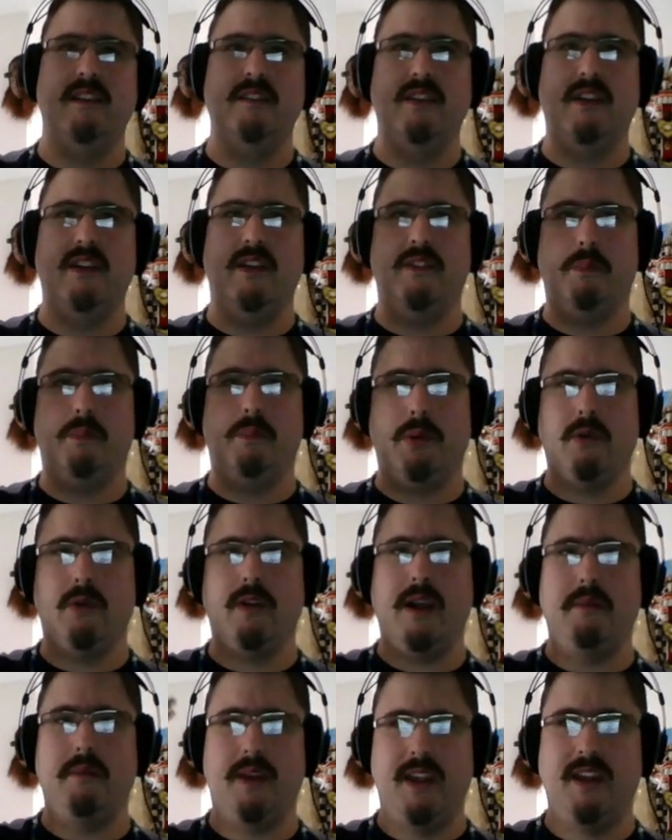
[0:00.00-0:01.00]
the
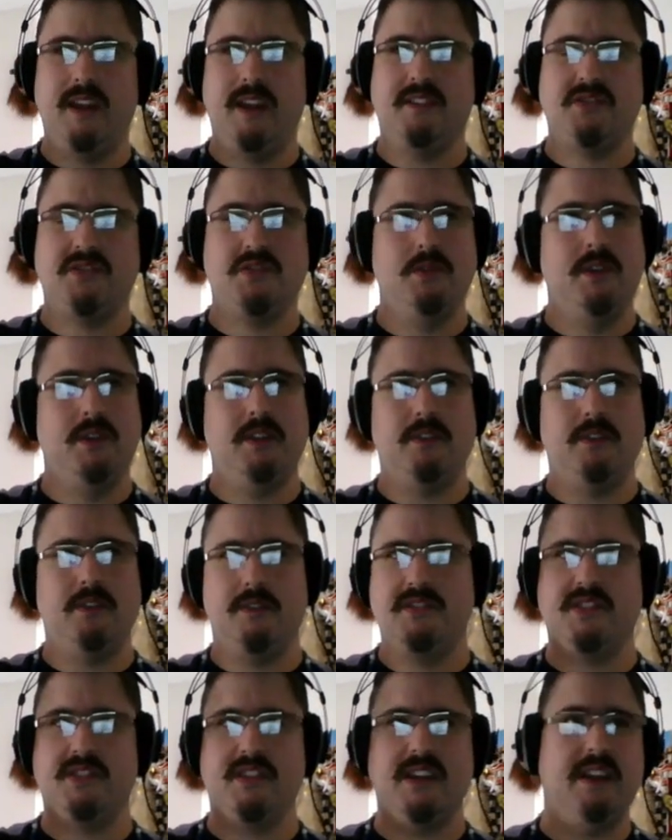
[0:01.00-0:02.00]
programming hits through either
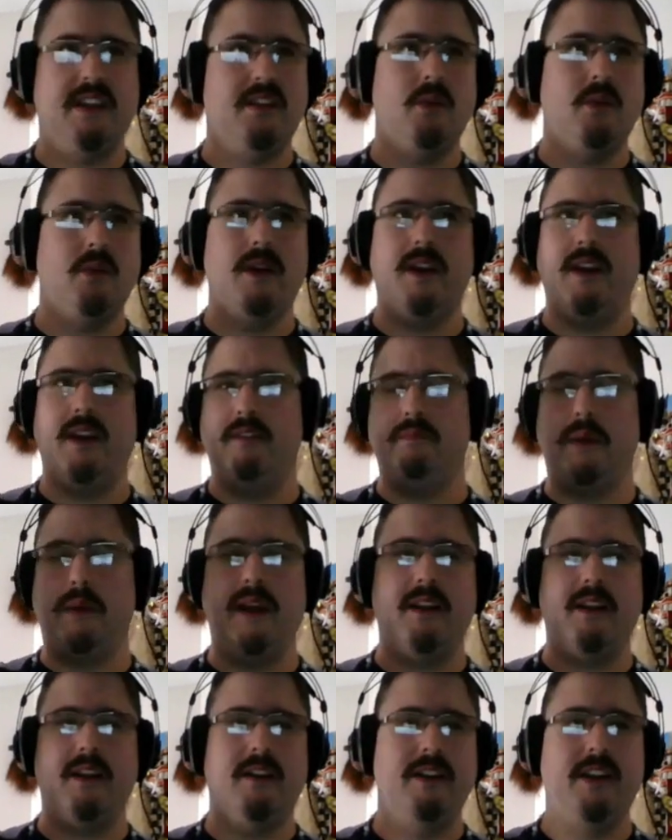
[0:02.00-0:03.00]
a scalar wave,
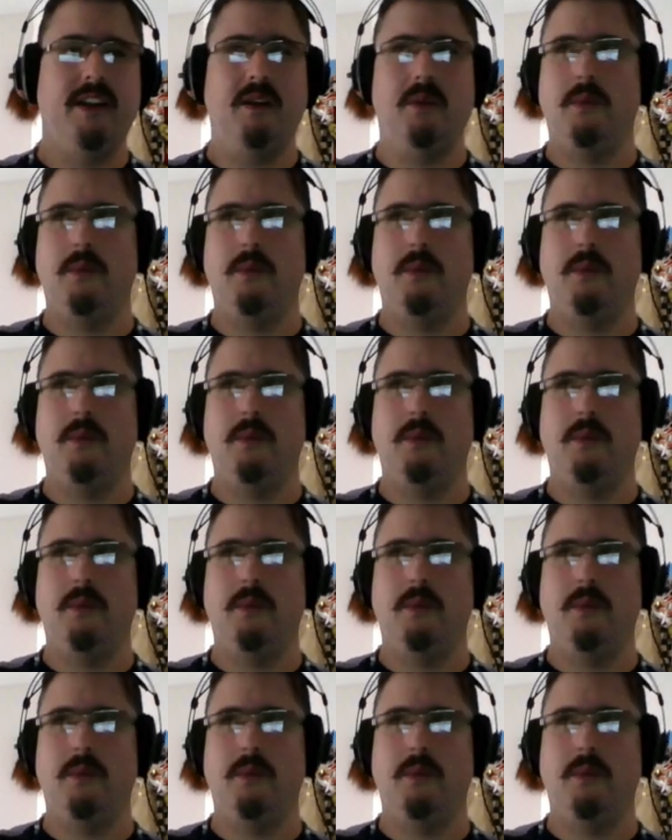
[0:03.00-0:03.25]
binary